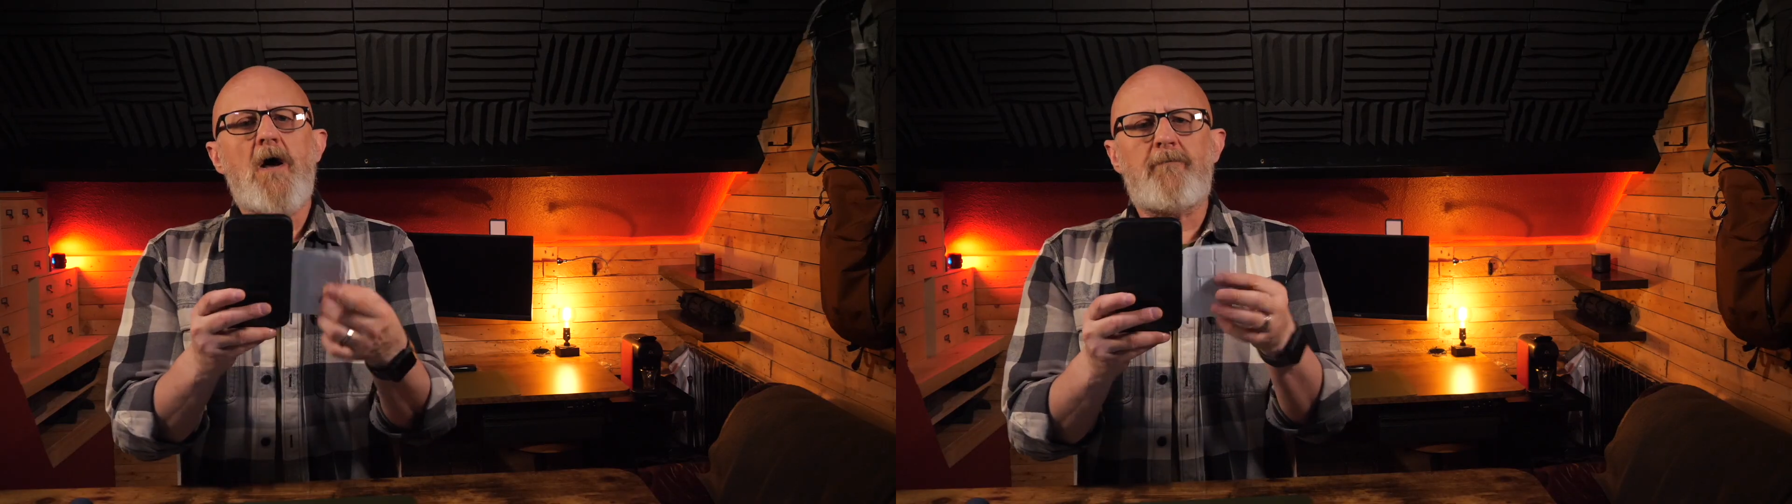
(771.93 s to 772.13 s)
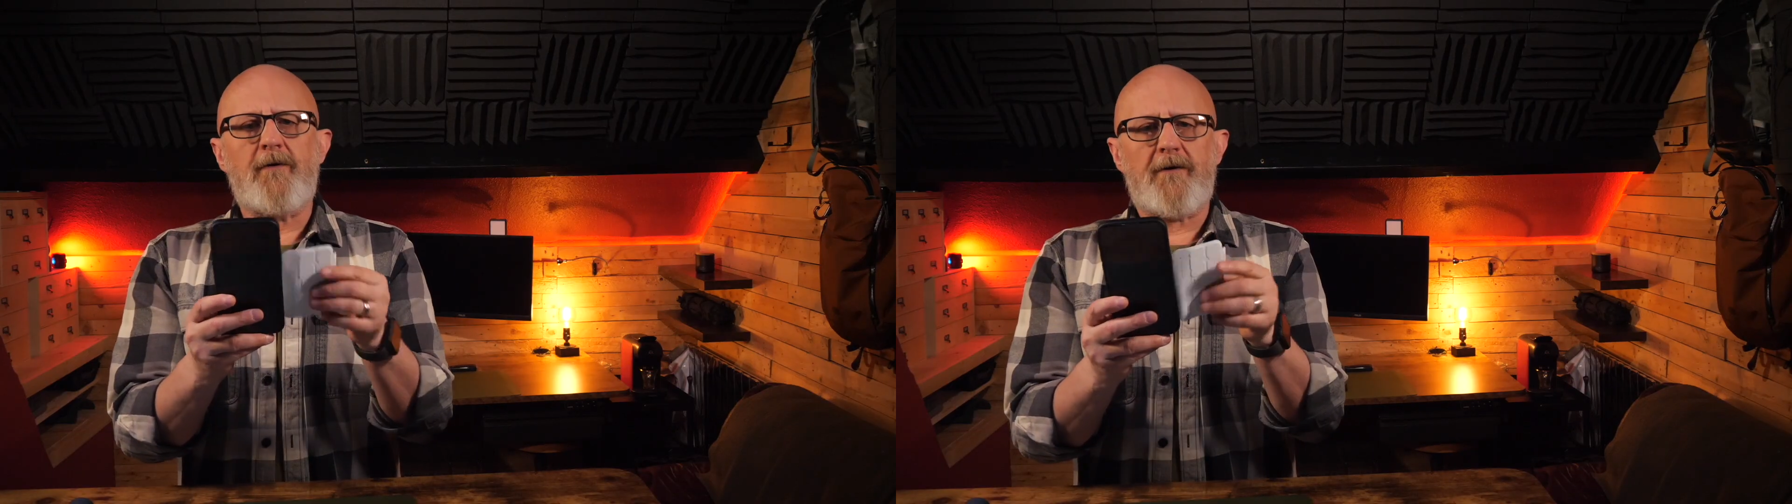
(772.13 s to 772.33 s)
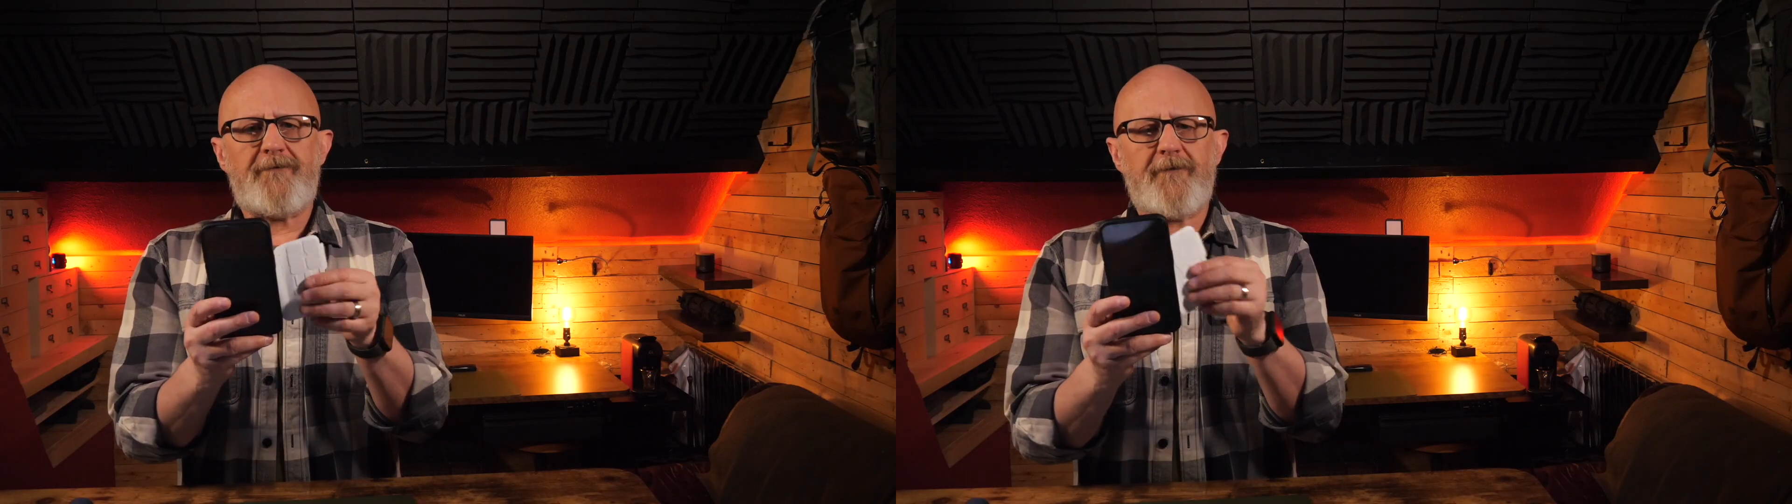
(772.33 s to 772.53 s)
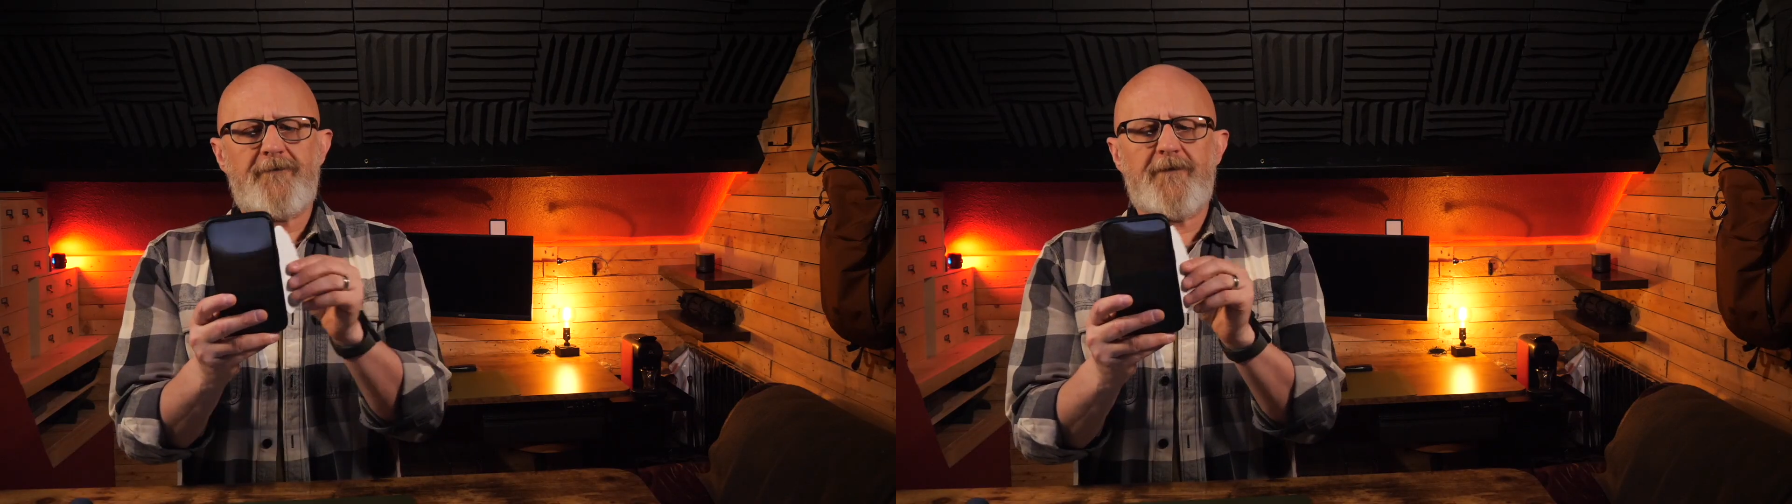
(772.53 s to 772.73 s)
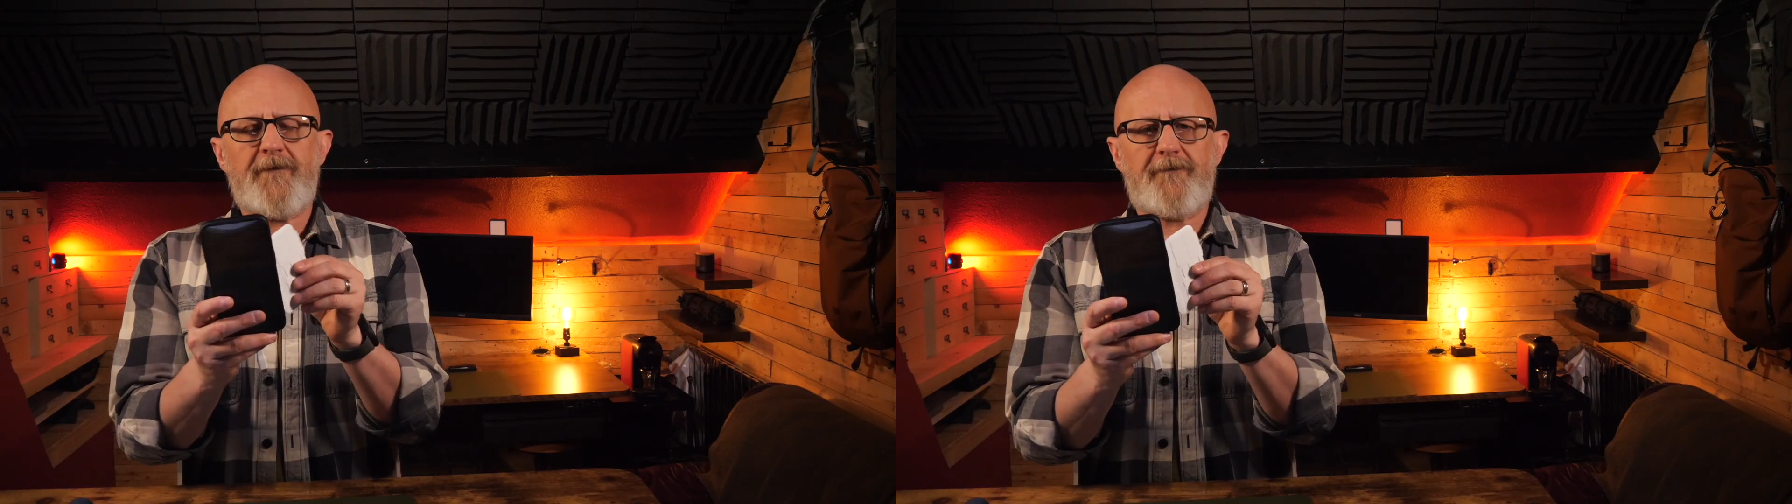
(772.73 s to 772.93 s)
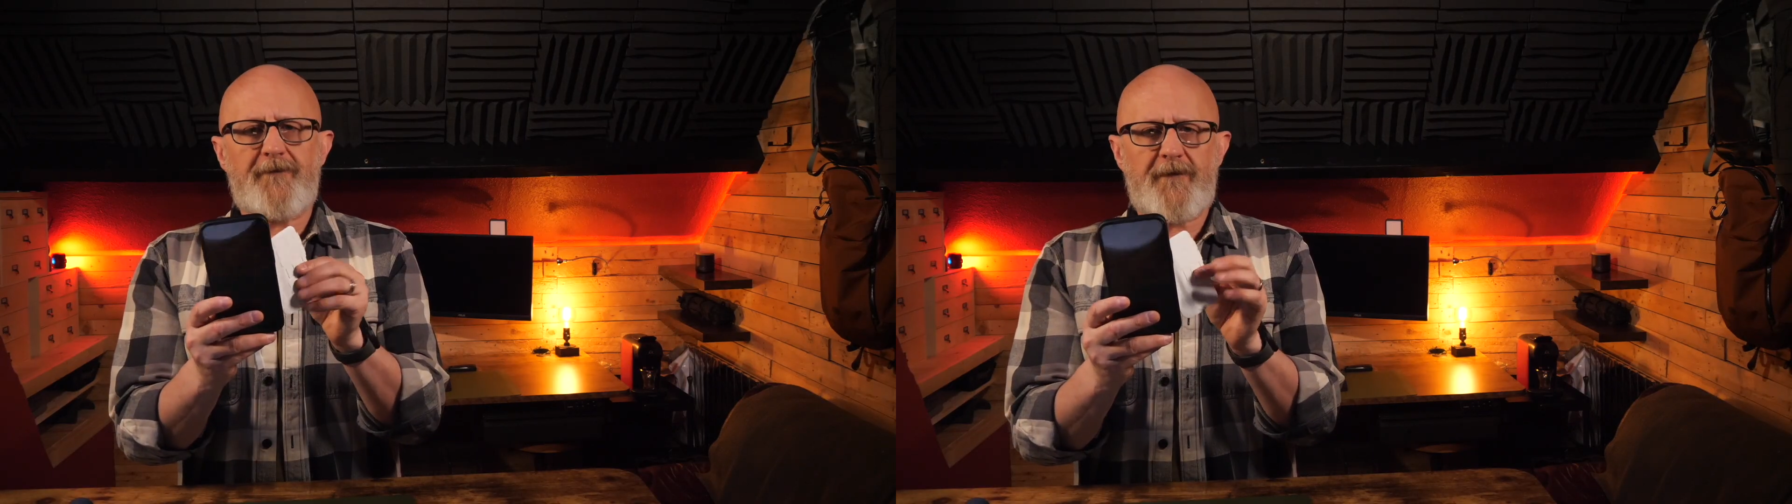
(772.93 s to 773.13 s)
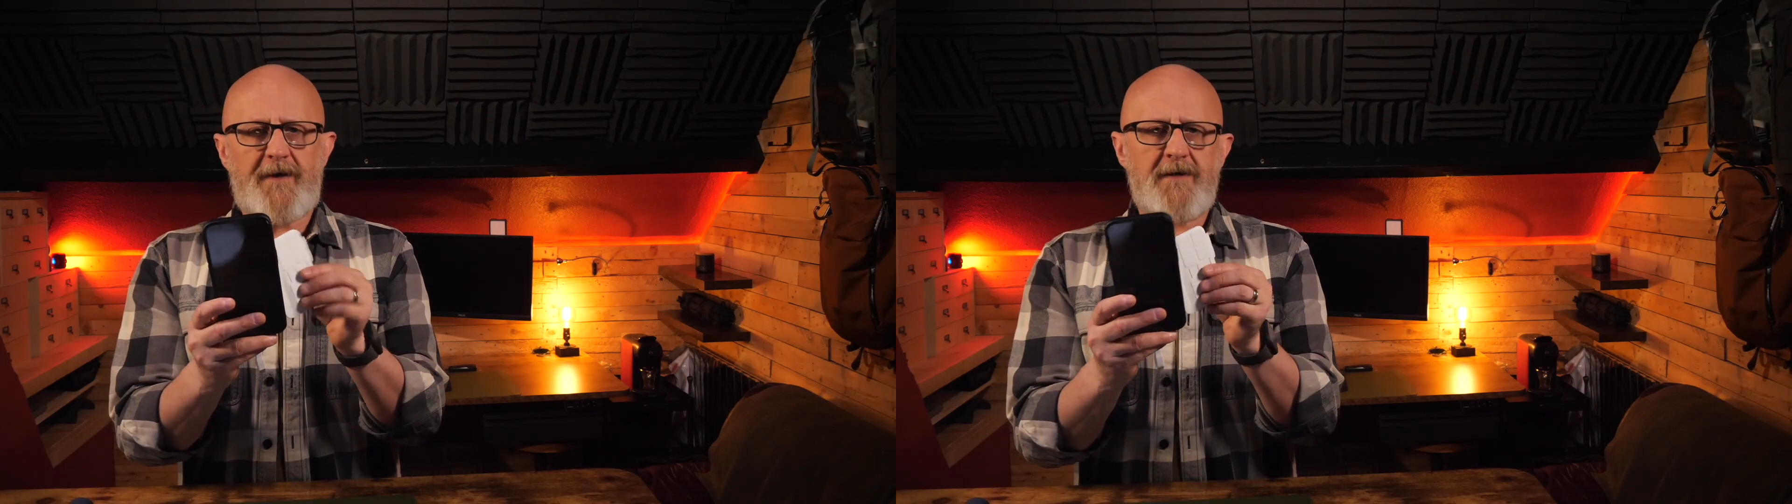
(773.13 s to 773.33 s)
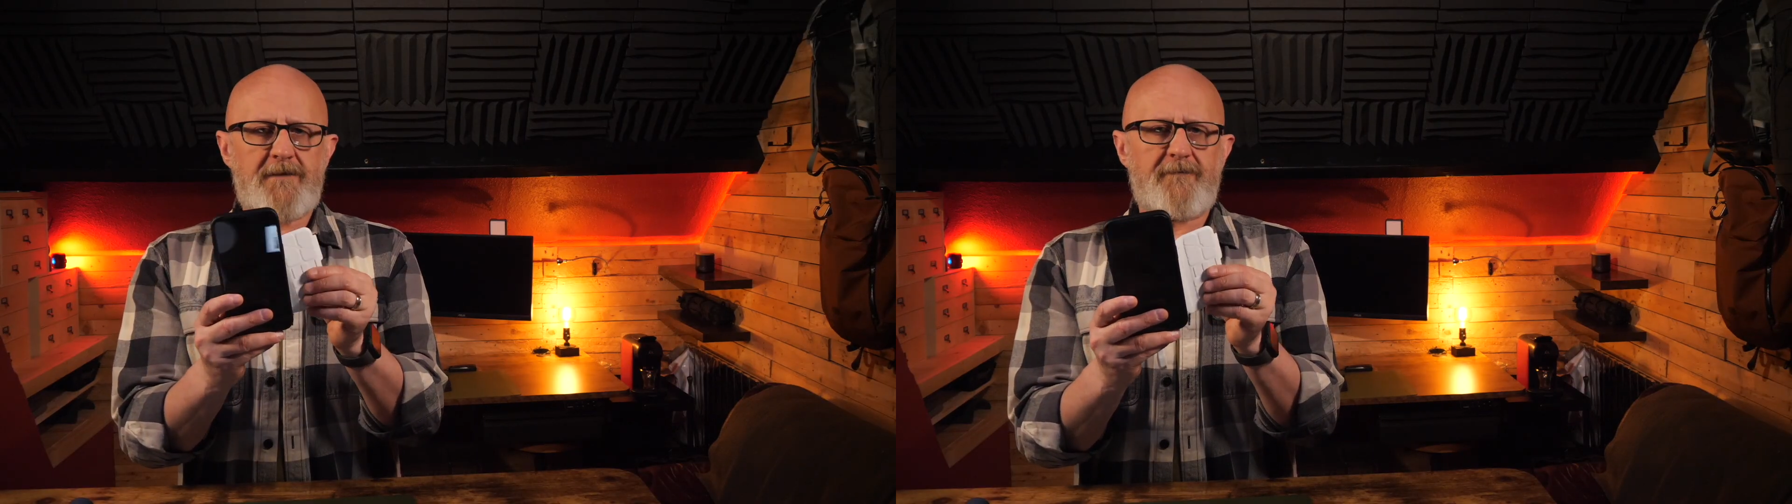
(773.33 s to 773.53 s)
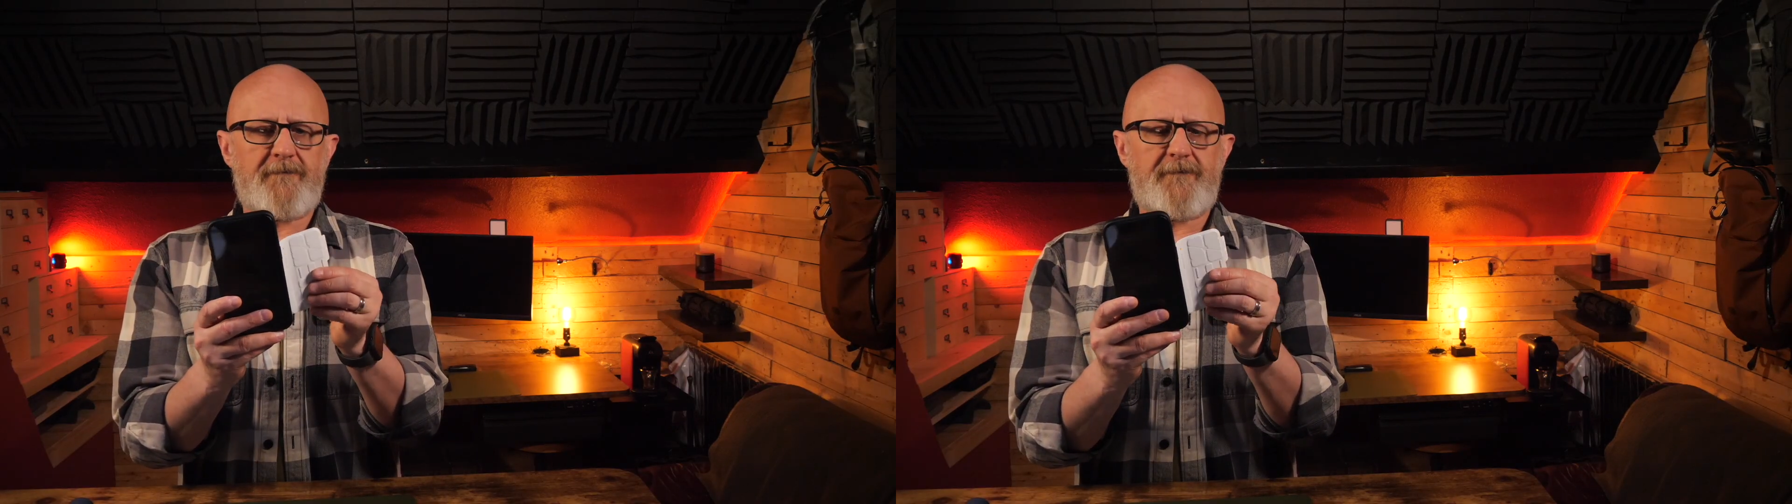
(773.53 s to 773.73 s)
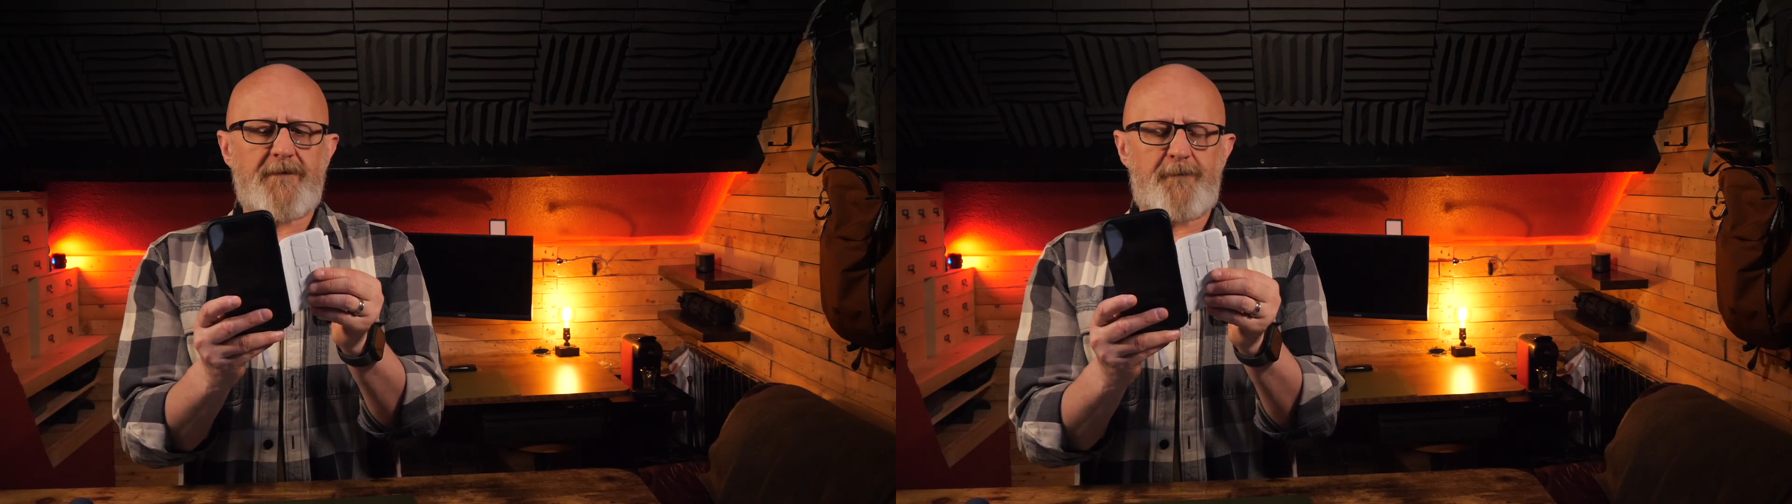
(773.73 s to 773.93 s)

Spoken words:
But for the